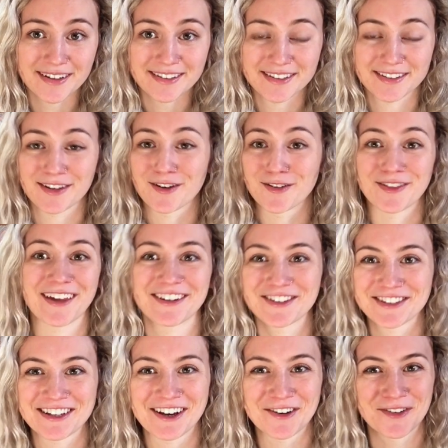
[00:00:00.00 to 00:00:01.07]
So that
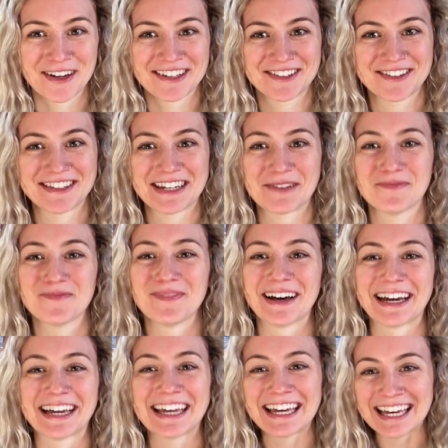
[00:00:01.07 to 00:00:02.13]
just got way too deep,
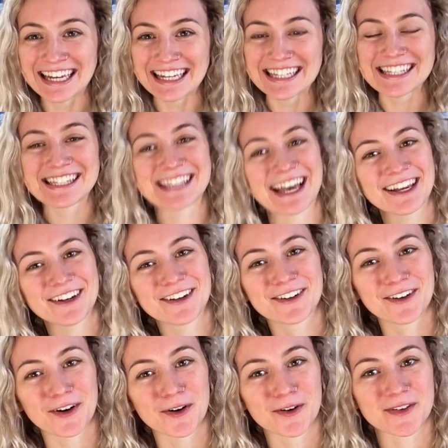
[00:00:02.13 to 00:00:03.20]
but set your
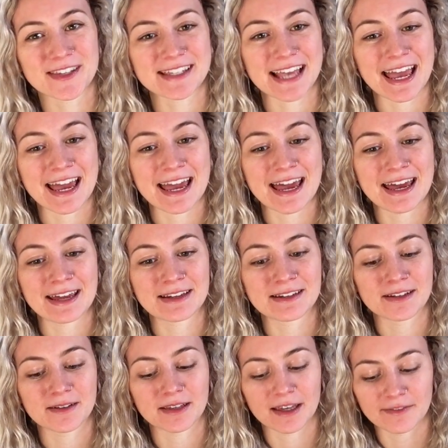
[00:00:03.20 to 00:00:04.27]
goals
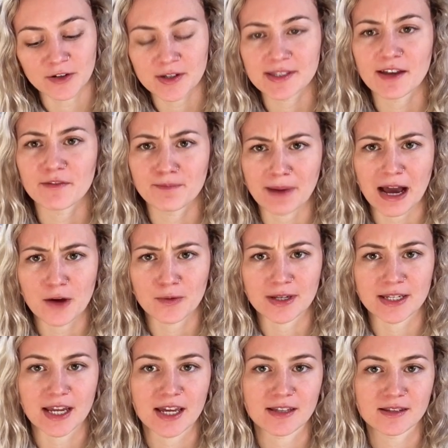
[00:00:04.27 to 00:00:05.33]
and give yourself
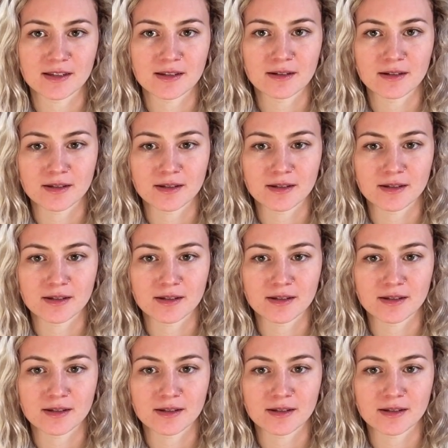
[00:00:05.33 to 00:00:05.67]
buy-win dates.